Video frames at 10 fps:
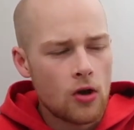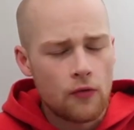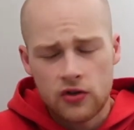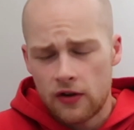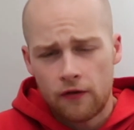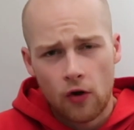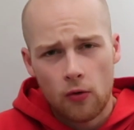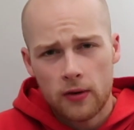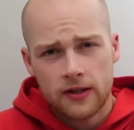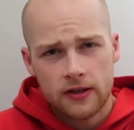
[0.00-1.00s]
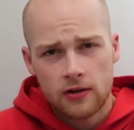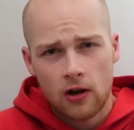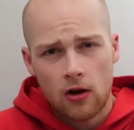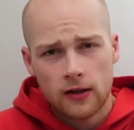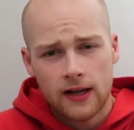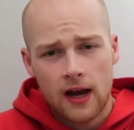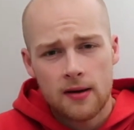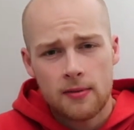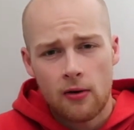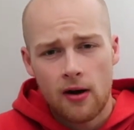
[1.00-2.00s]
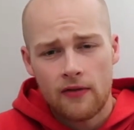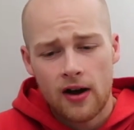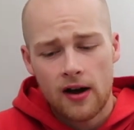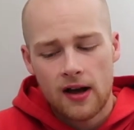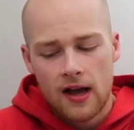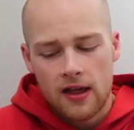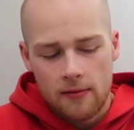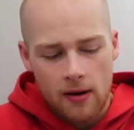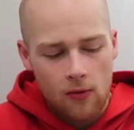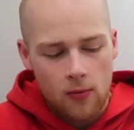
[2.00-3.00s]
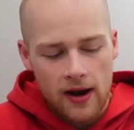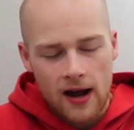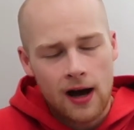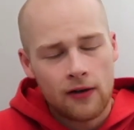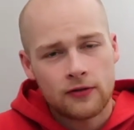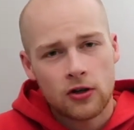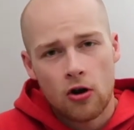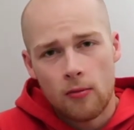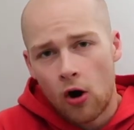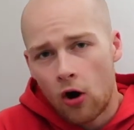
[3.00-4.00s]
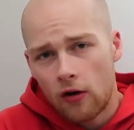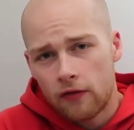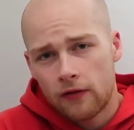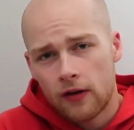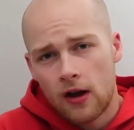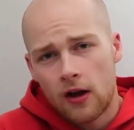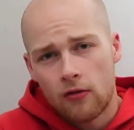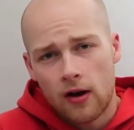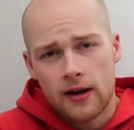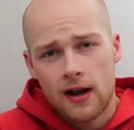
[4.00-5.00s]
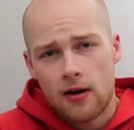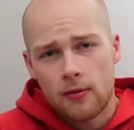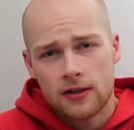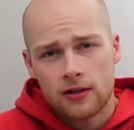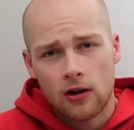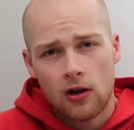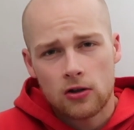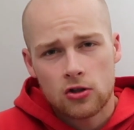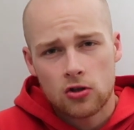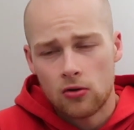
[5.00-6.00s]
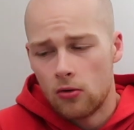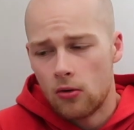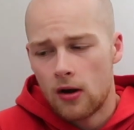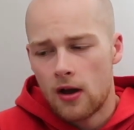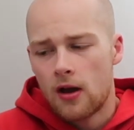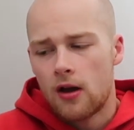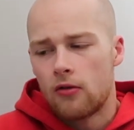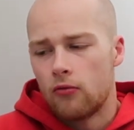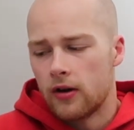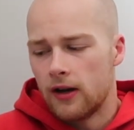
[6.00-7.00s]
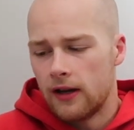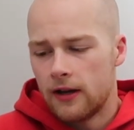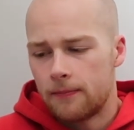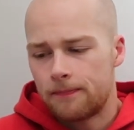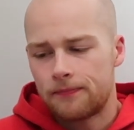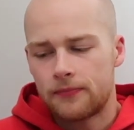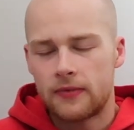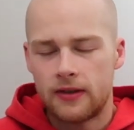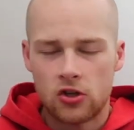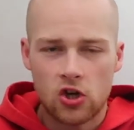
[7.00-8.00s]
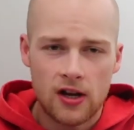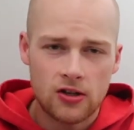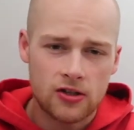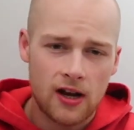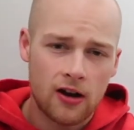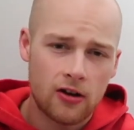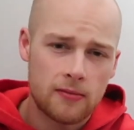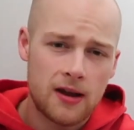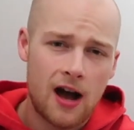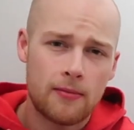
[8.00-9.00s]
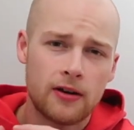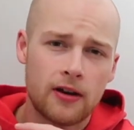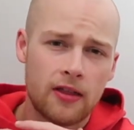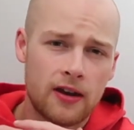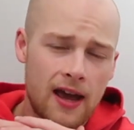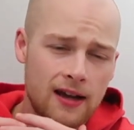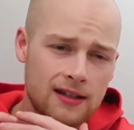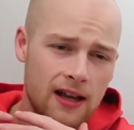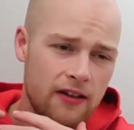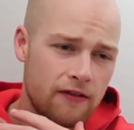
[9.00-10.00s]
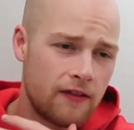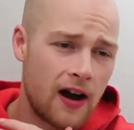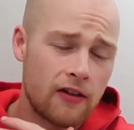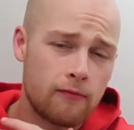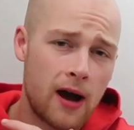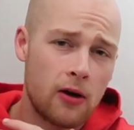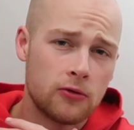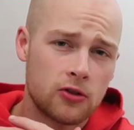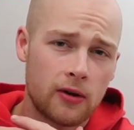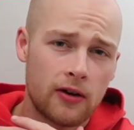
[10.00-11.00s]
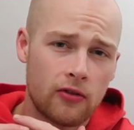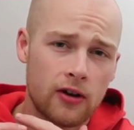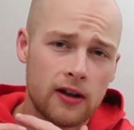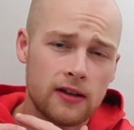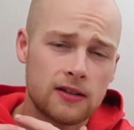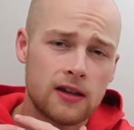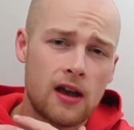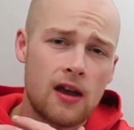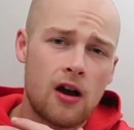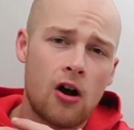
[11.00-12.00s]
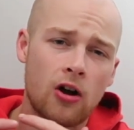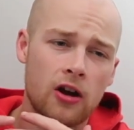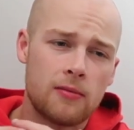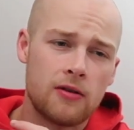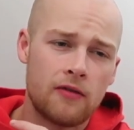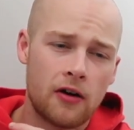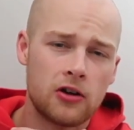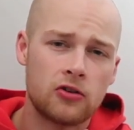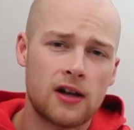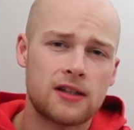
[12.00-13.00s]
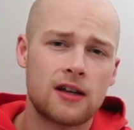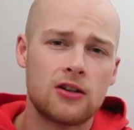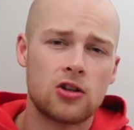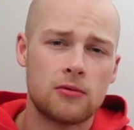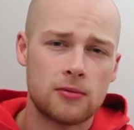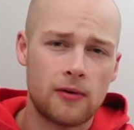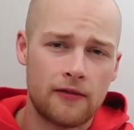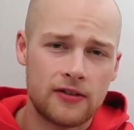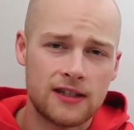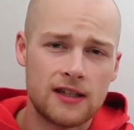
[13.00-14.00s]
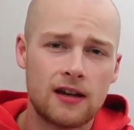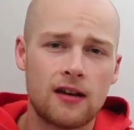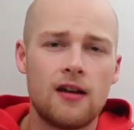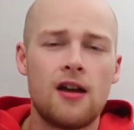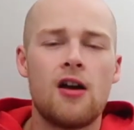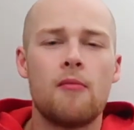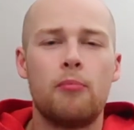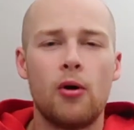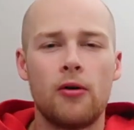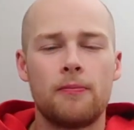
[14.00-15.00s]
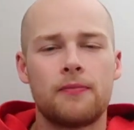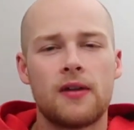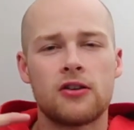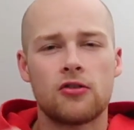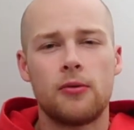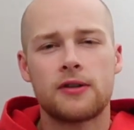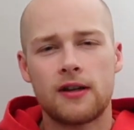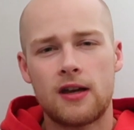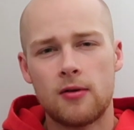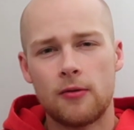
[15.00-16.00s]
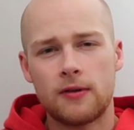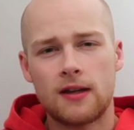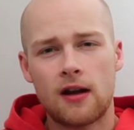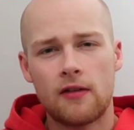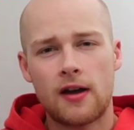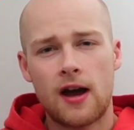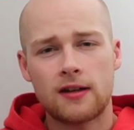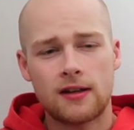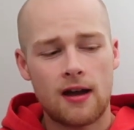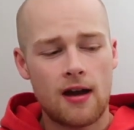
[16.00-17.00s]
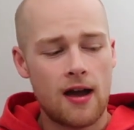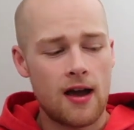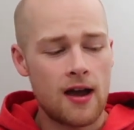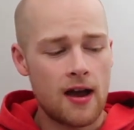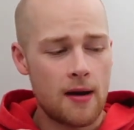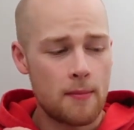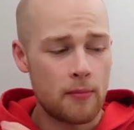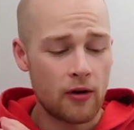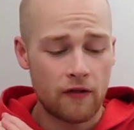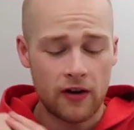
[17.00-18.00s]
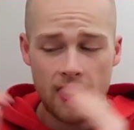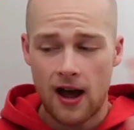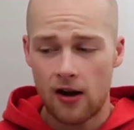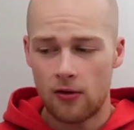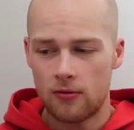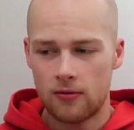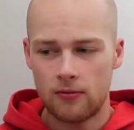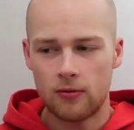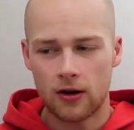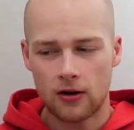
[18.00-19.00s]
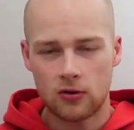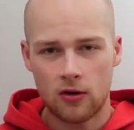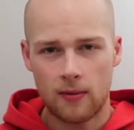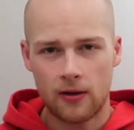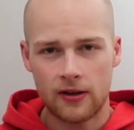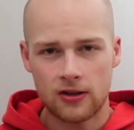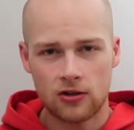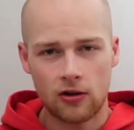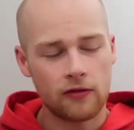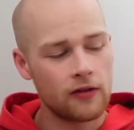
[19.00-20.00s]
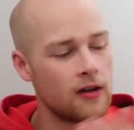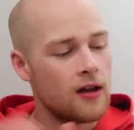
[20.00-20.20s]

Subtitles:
Obviously 4 weeks isn't a lot of time, however the amount of weight I have to come off right now isn't a lot, so really the changes that are going to be happening in the next like 5 pounds or whatever it is are going to be very drastic in terms of my physique. But as always, I'll keep you up to date on that. But for now, we're going to talk about this stuff.